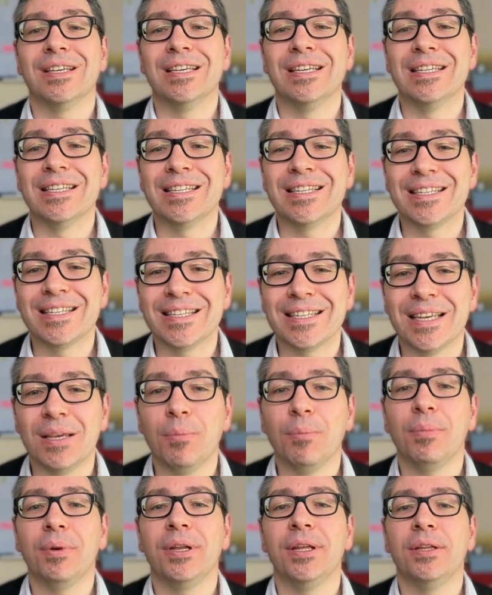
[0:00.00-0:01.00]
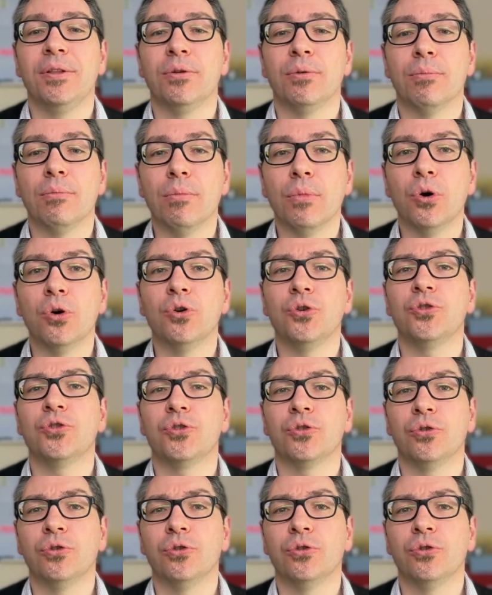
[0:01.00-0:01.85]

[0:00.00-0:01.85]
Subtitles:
is simply the most